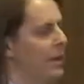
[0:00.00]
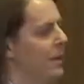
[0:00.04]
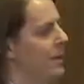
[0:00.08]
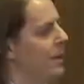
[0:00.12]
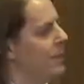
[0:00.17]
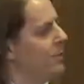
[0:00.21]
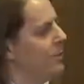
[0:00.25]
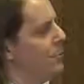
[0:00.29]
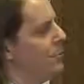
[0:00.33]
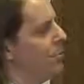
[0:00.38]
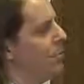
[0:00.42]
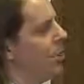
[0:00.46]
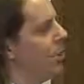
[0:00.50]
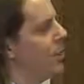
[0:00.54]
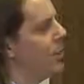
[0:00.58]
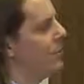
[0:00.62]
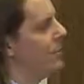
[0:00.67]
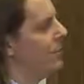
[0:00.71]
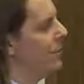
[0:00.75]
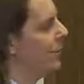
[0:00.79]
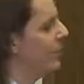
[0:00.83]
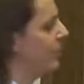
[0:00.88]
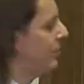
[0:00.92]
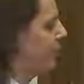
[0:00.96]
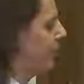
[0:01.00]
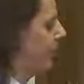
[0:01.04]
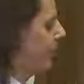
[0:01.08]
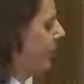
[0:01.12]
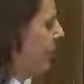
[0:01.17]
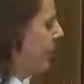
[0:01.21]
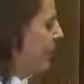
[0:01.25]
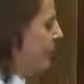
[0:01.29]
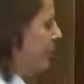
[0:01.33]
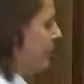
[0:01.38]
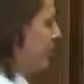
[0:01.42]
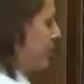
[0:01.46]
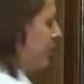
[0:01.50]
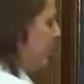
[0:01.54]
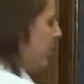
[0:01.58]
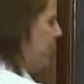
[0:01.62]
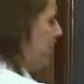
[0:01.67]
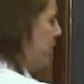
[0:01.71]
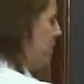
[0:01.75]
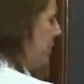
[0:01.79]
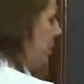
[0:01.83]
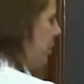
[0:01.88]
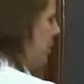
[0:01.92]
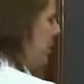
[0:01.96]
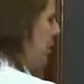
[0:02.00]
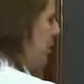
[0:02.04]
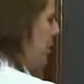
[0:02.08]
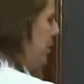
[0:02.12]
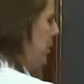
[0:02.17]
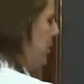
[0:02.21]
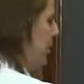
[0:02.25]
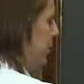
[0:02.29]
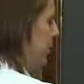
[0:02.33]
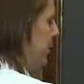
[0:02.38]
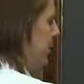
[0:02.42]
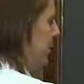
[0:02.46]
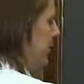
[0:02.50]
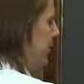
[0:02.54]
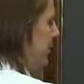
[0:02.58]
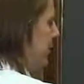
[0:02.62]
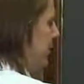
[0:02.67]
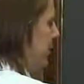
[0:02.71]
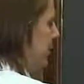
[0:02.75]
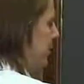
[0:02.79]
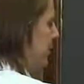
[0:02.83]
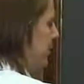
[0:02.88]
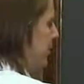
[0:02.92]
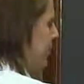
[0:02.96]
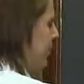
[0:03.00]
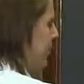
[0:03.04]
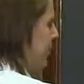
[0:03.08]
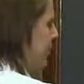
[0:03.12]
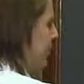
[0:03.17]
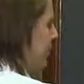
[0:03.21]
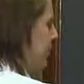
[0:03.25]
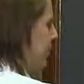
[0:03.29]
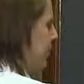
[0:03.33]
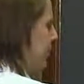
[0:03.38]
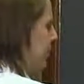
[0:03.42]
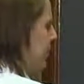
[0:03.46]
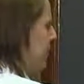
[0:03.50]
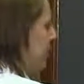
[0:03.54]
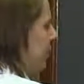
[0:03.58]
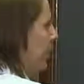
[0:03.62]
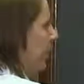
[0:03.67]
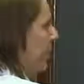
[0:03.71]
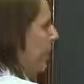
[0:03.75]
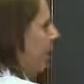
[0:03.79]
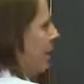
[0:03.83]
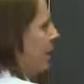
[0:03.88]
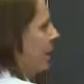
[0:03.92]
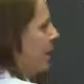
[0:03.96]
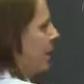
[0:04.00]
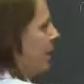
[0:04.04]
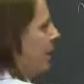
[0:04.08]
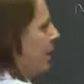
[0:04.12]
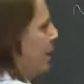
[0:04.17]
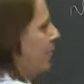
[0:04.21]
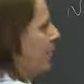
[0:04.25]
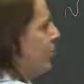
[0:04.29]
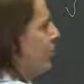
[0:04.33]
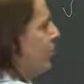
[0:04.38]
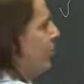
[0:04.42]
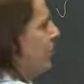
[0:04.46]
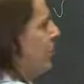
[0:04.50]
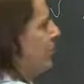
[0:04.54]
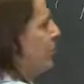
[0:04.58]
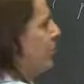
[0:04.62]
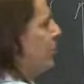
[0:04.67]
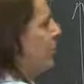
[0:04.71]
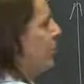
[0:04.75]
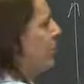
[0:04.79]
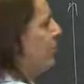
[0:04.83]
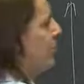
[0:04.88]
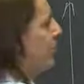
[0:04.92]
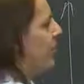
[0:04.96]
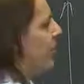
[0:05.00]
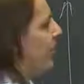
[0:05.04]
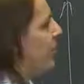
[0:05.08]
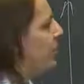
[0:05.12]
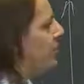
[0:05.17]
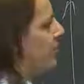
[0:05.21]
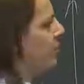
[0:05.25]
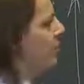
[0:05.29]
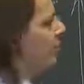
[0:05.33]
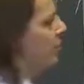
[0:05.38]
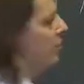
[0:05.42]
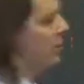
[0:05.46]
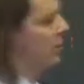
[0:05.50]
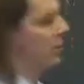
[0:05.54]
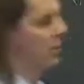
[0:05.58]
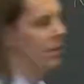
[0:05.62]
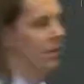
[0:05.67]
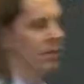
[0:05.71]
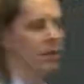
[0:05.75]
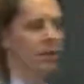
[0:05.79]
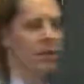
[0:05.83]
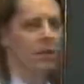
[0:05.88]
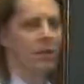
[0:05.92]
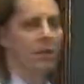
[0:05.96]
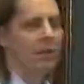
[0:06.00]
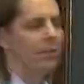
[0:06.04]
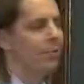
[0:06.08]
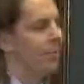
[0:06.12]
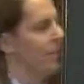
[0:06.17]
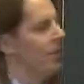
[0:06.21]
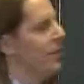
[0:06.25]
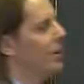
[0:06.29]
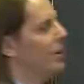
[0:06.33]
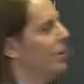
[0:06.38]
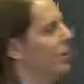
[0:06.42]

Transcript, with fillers: If you plotted this for the heavier ball, it would look something like this. Also start at 9.8 meters per second squared, but then it